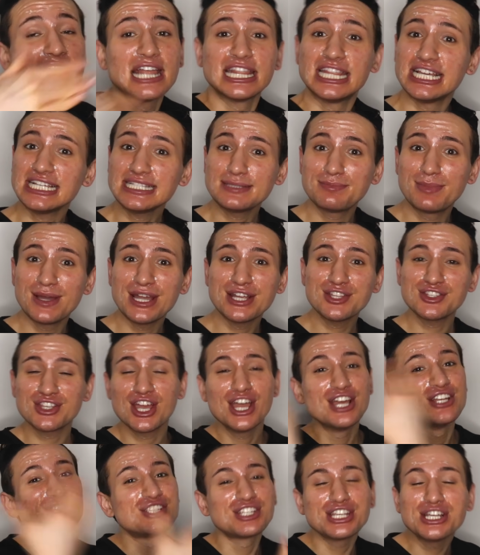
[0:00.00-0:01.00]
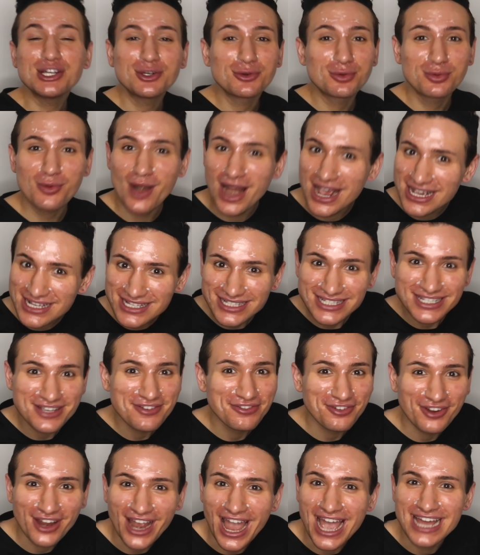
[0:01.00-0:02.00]
this bitch, she crazy
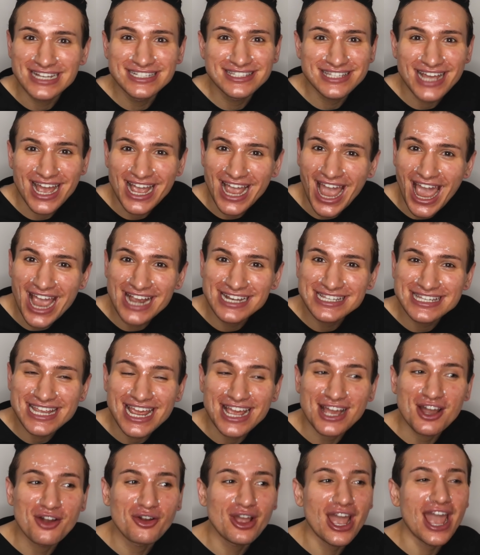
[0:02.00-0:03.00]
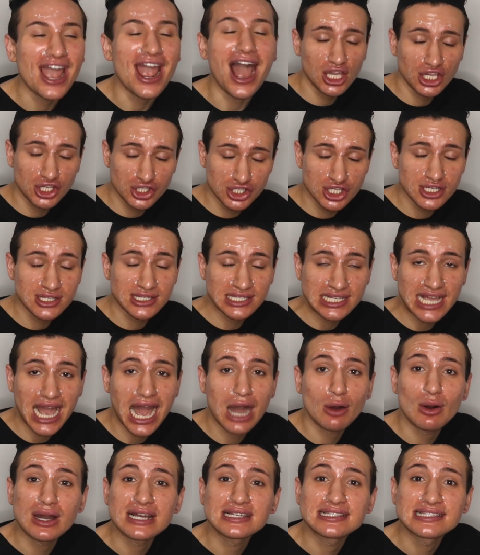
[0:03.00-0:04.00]
for anti-aging, okay? You should see
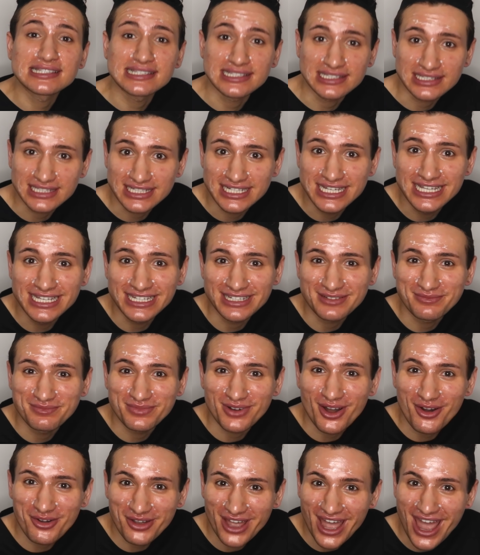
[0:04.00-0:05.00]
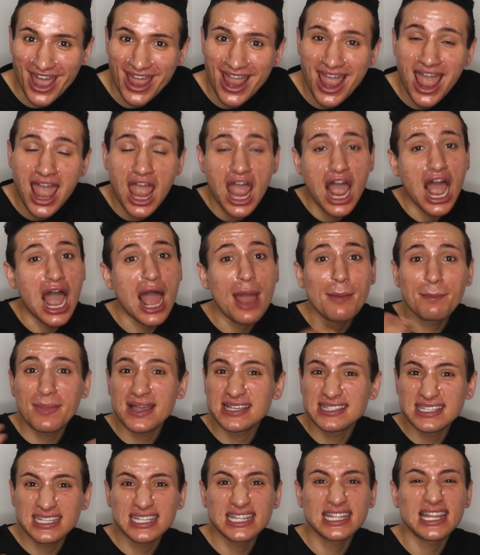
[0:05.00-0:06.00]
how I sleep, okay? I'm
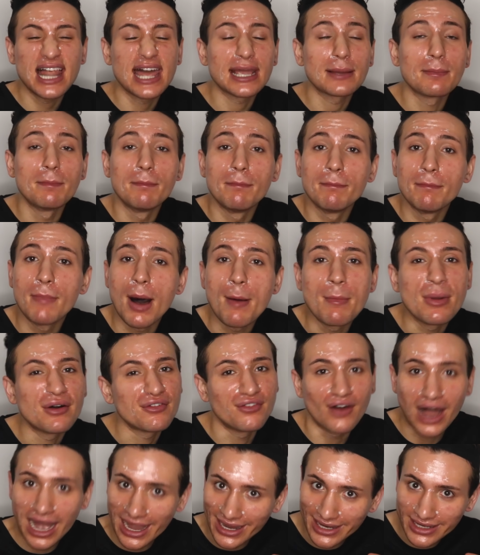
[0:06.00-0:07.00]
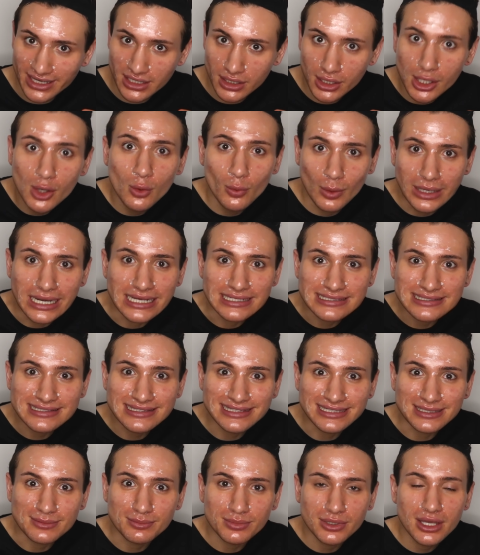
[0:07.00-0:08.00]
basically like mummified when I
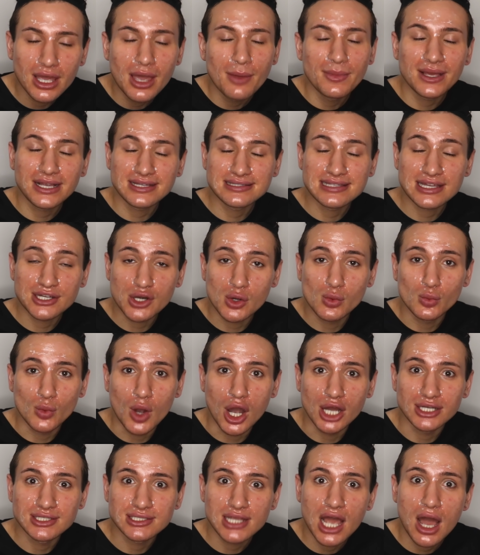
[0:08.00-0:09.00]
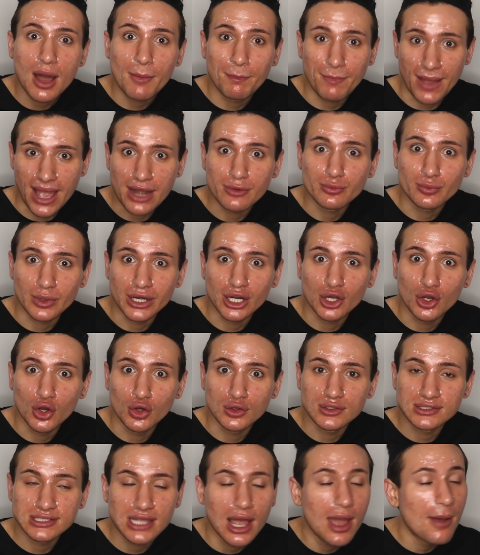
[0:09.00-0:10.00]
sleep because I don't want bed
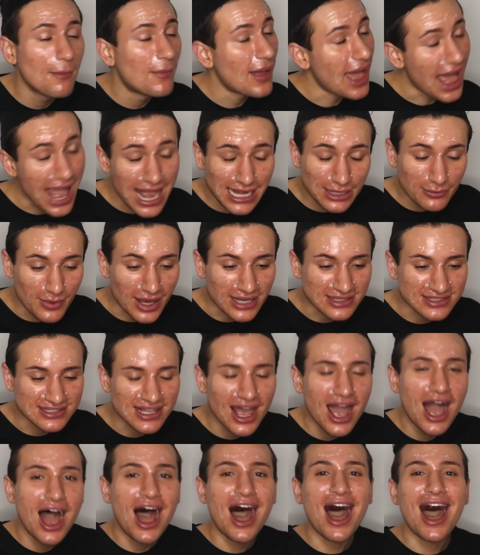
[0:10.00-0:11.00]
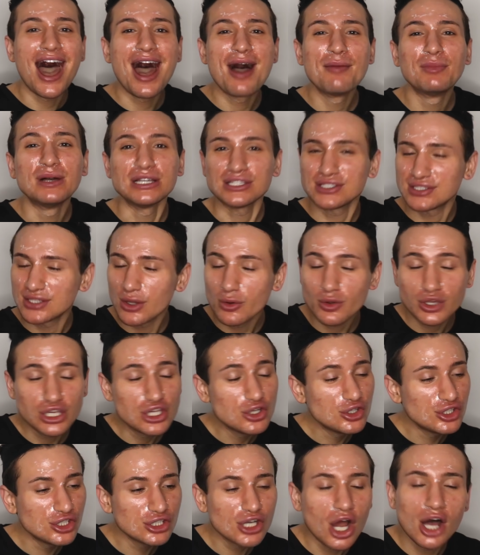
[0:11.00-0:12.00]
wrinkles. But anyways, so you
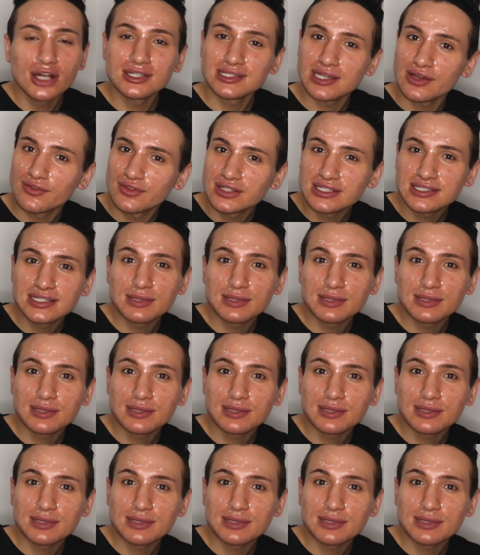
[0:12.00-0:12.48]
should all definitely